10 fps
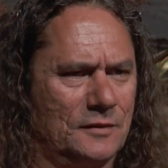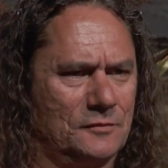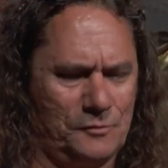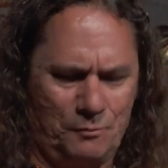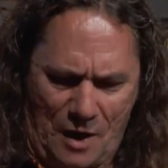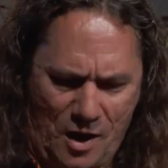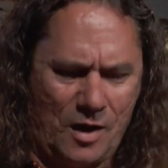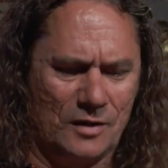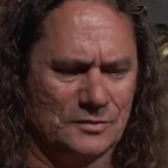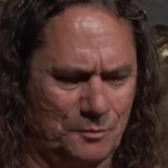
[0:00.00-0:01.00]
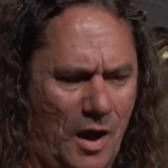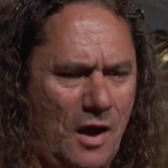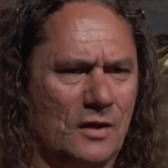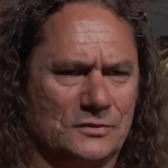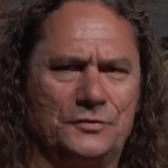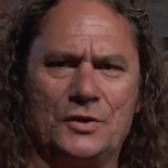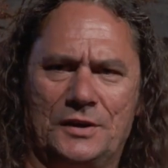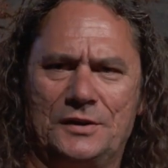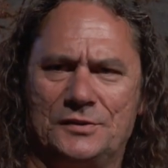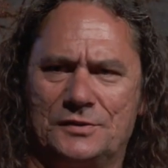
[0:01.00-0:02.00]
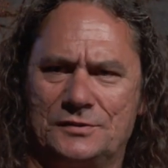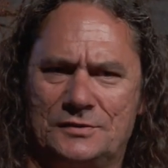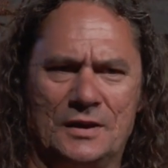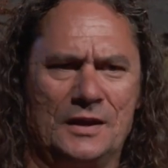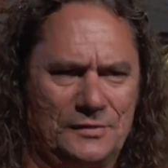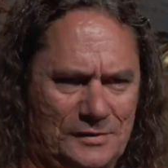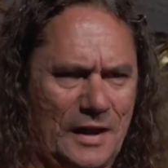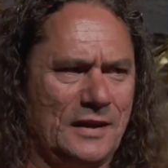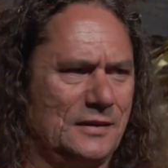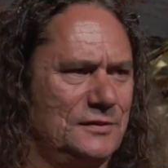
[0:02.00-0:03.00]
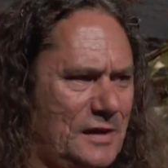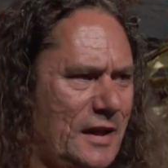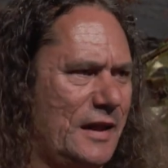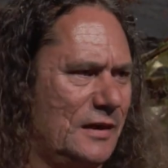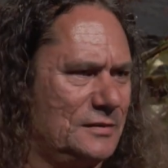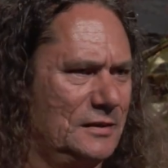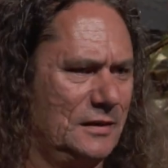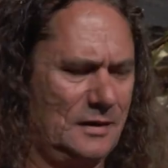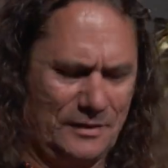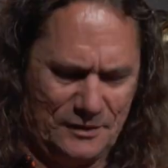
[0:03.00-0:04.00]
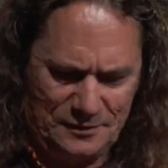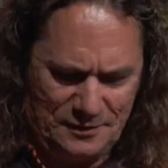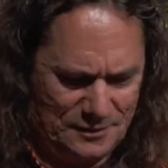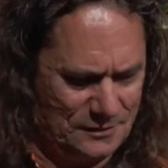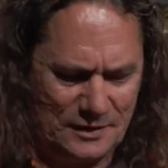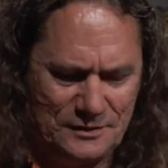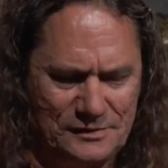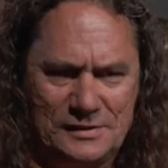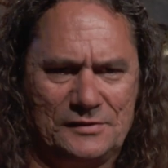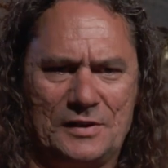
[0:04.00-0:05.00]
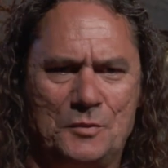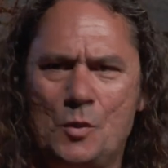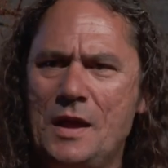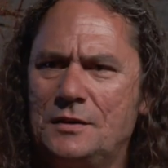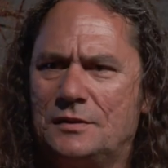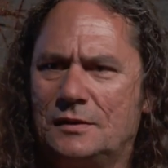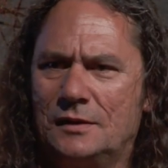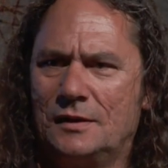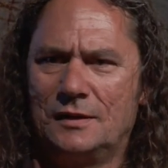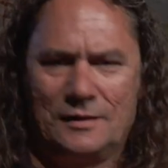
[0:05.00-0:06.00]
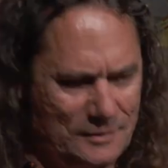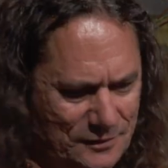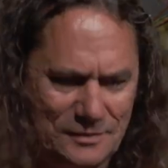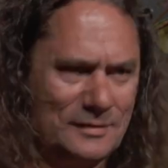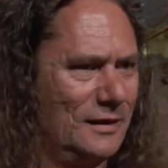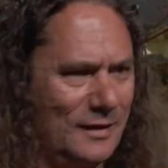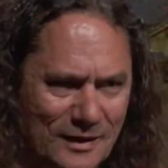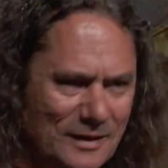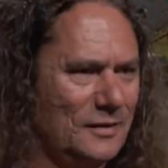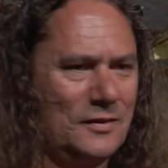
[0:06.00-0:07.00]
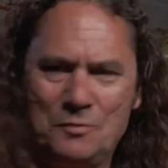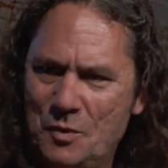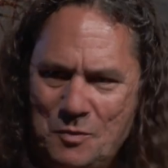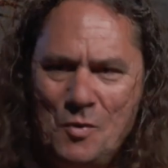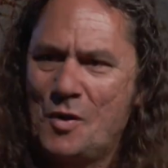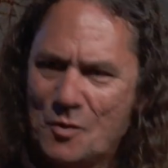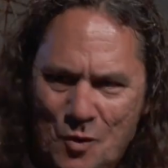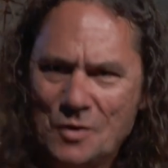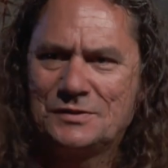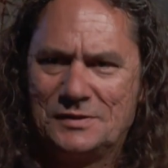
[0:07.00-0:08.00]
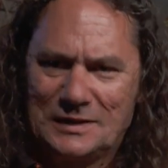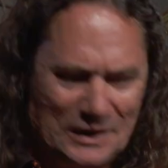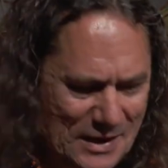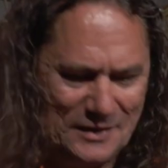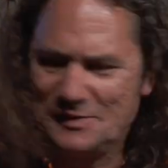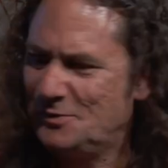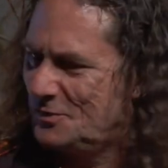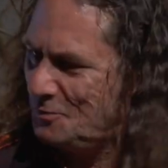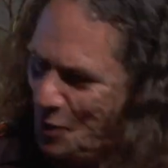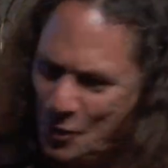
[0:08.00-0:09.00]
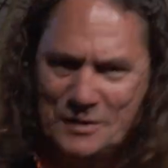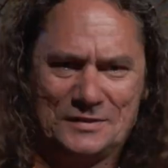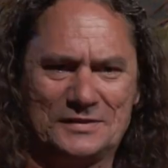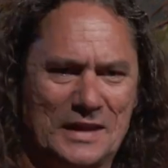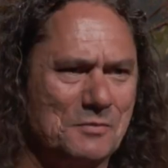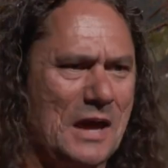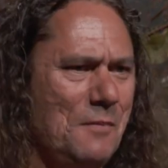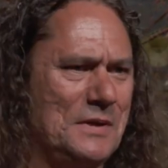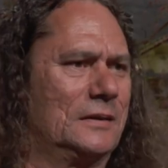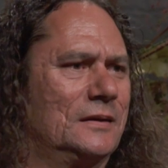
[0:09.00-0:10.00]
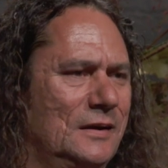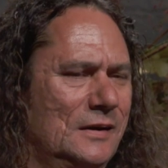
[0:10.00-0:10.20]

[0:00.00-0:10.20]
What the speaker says: in piles and piles of dirty dishes day in, day out. And the dishes, they just didn't seem to end. The more I washed and cleaned, the more they just kept coming.